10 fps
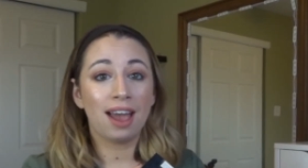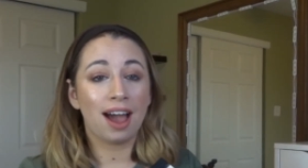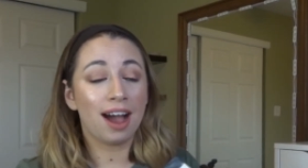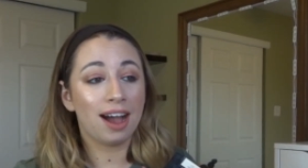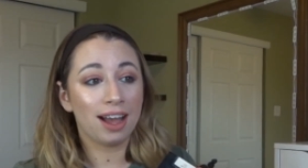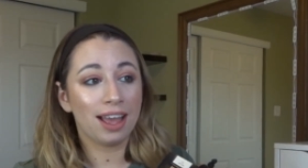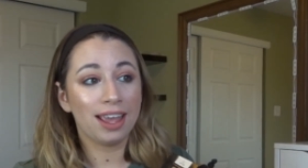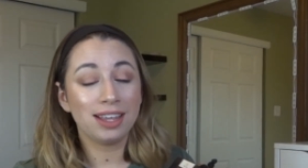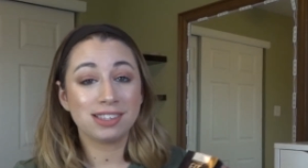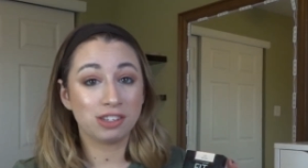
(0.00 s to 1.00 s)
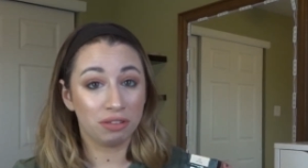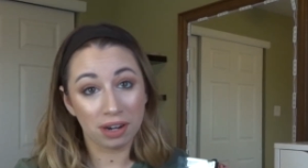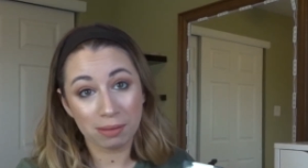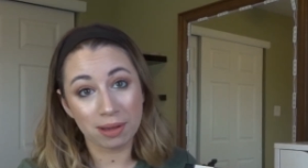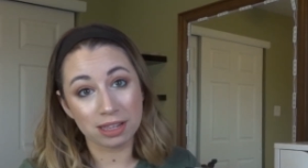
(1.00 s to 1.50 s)
I still
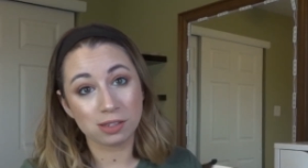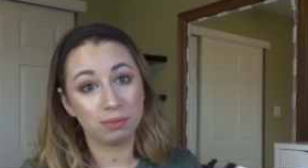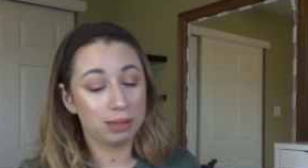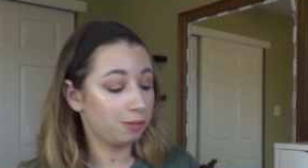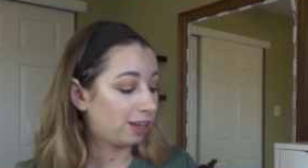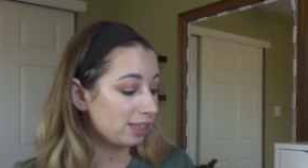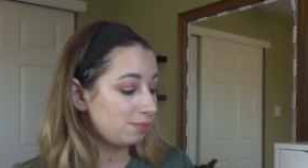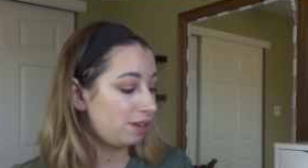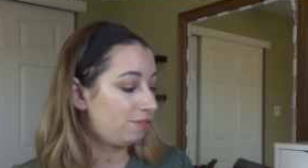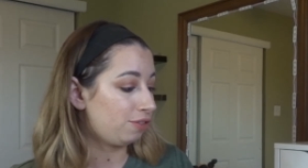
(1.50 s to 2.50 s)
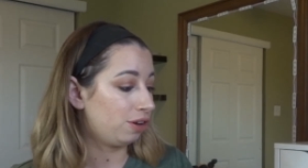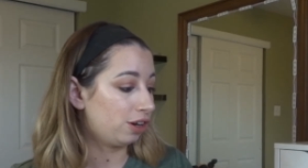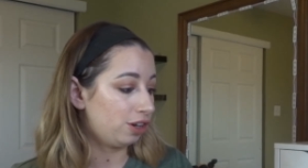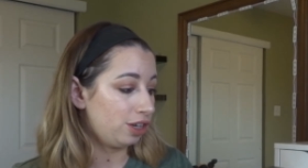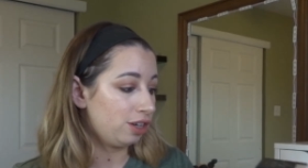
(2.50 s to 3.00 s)
recommend this when people ask me for
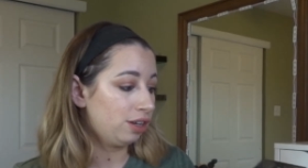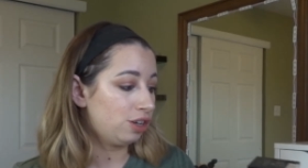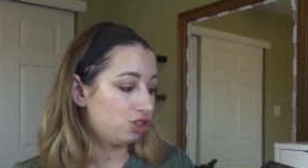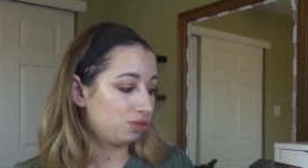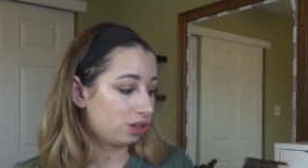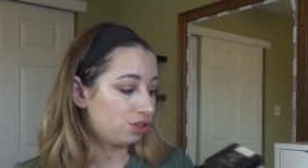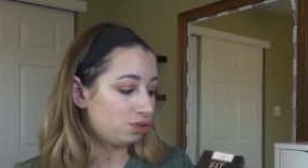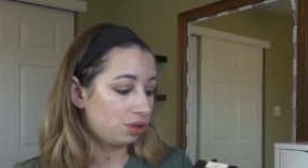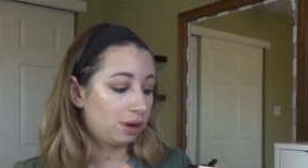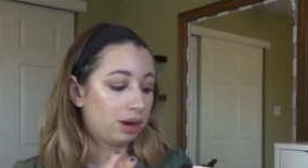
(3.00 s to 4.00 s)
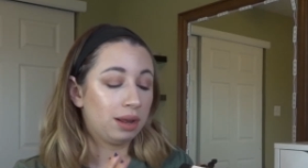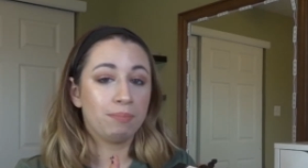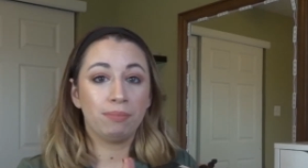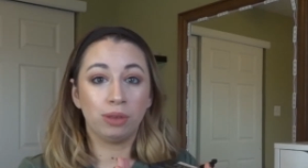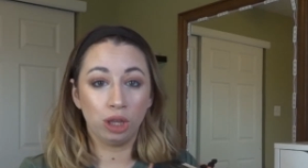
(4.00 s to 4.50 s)
good drugstore
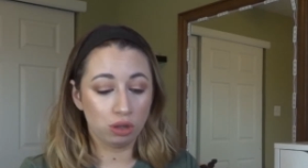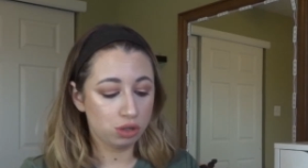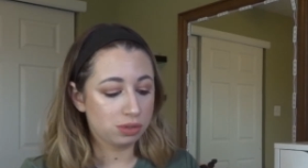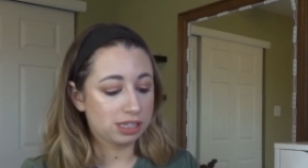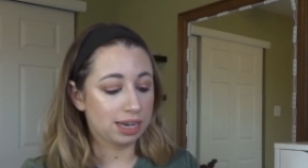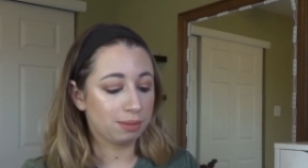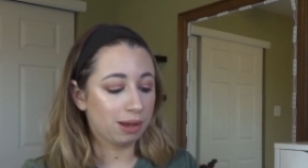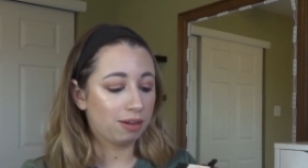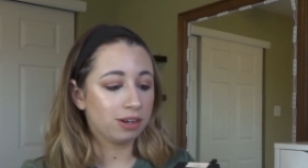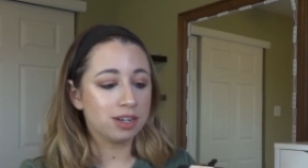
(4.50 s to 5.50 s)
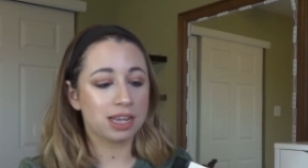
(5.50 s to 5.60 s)
loose setting powders.